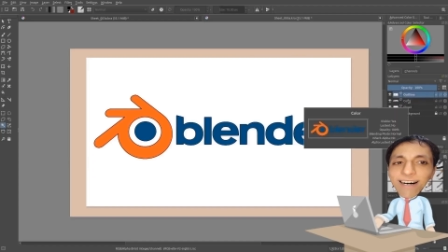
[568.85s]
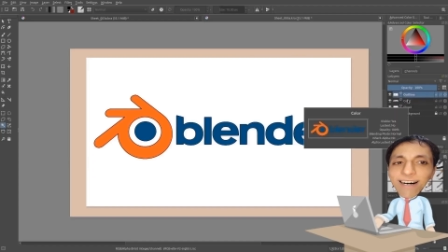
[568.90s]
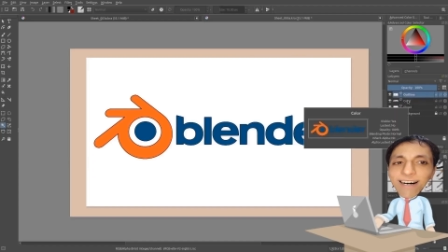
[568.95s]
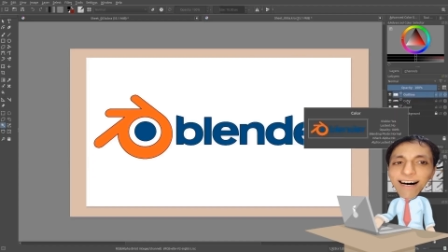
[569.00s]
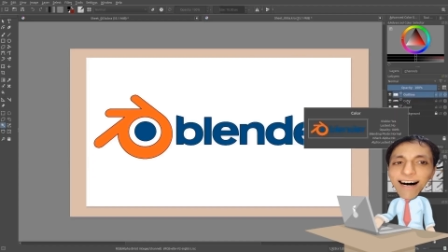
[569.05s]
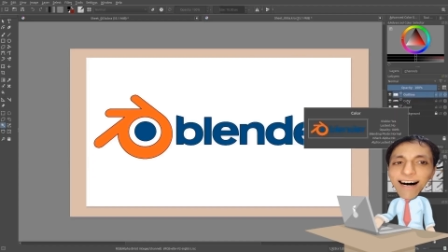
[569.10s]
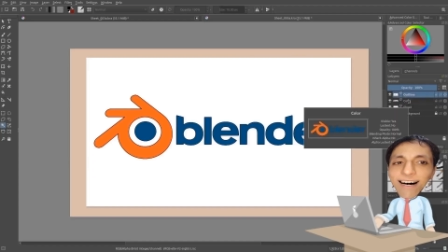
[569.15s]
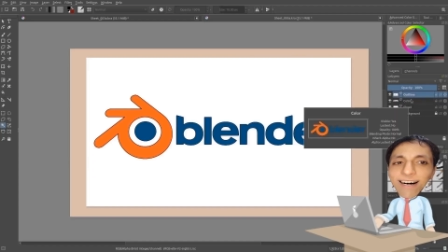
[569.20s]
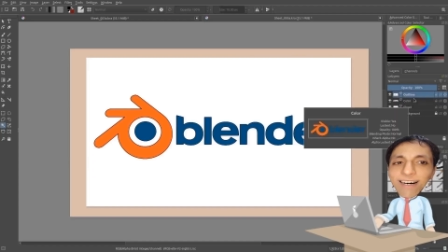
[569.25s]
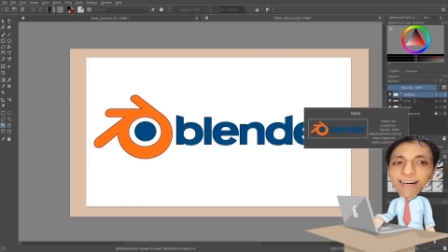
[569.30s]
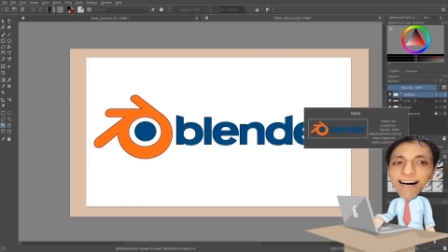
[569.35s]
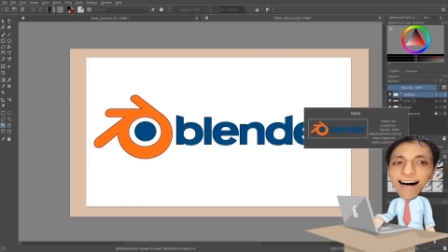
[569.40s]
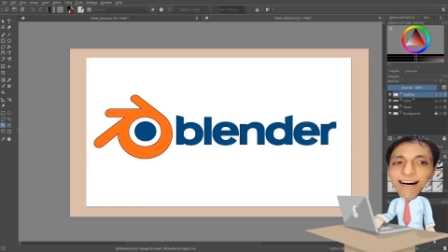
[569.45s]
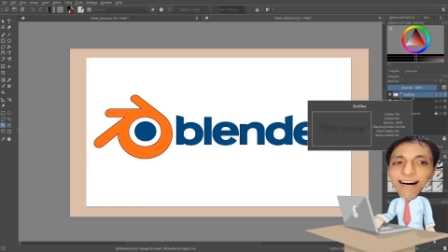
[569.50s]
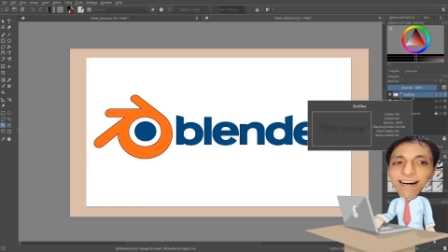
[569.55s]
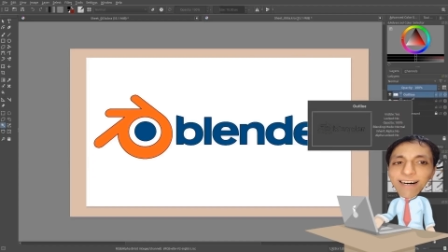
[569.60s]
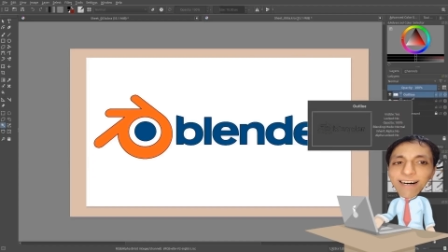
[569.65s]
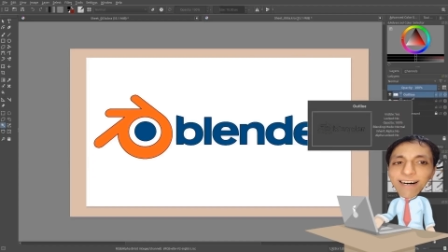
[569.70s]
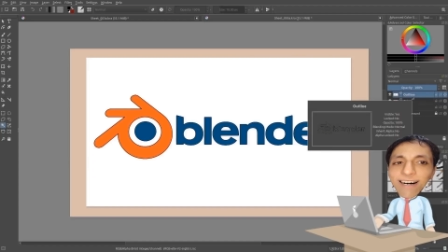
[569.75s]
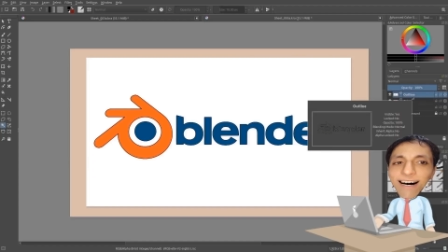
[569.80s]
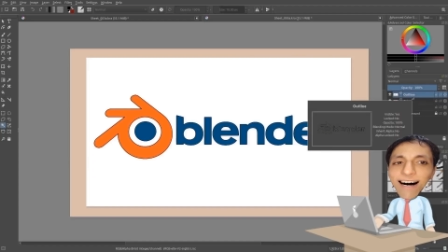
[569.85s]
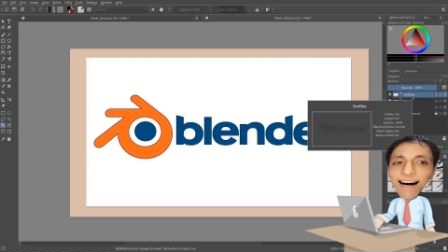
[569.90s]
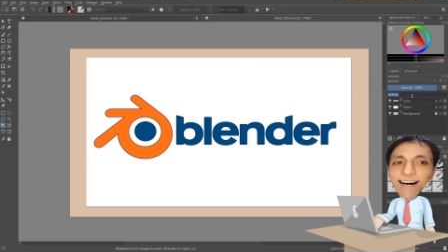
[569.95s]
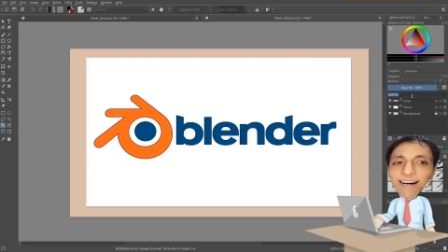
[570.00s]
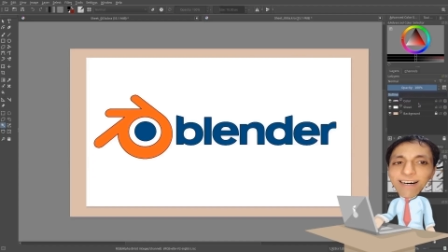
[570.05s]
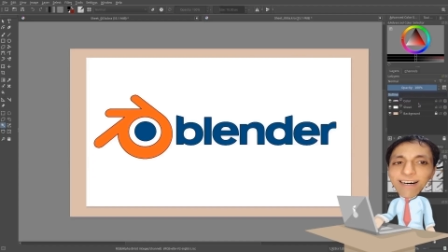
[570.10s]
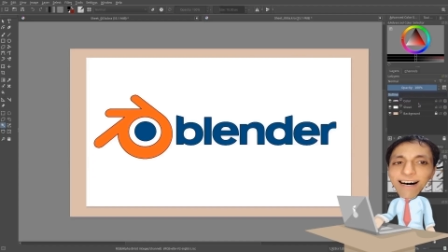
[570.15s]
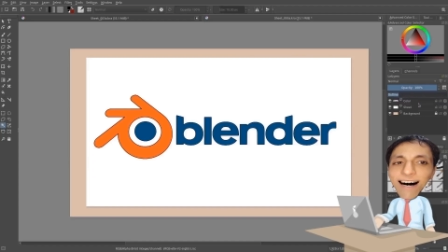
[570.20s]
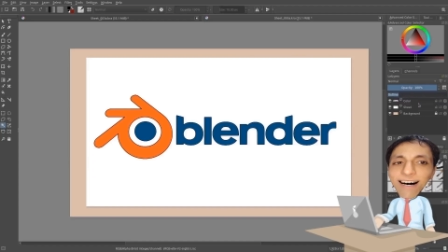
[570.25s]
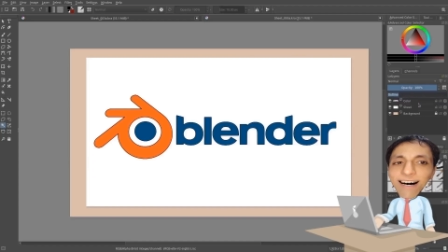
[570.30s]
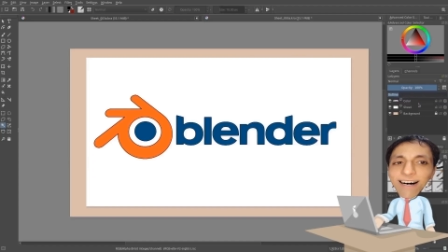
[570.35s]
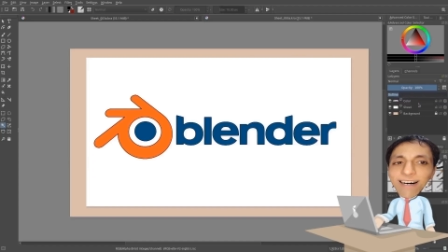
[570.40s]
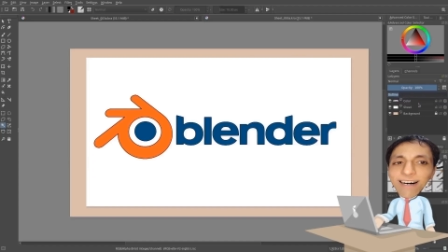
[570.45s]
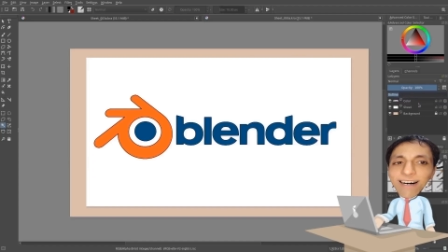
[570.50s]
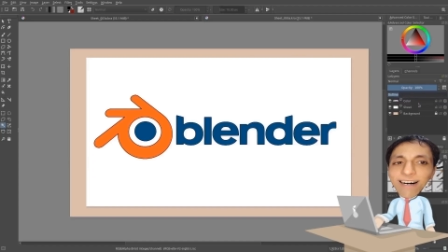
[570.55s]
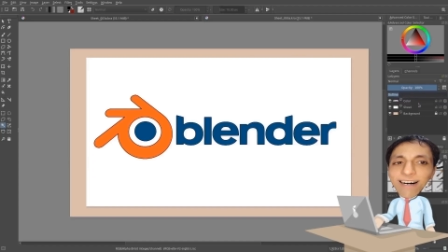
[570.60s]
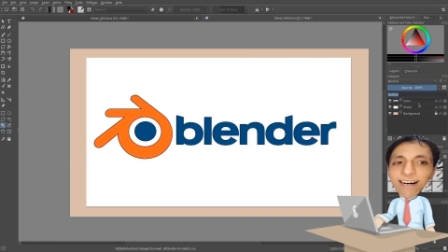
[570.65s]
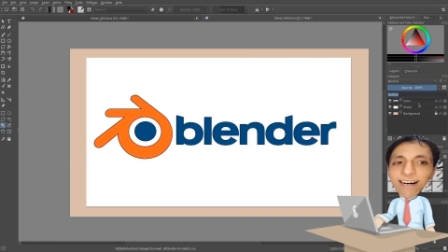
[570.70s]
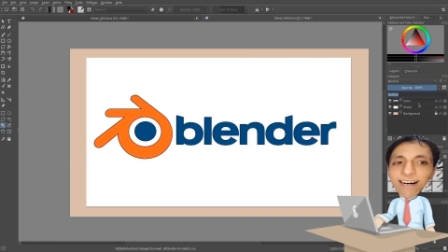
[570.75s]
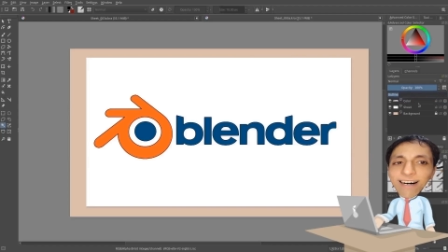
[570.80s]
Let's call this linear art.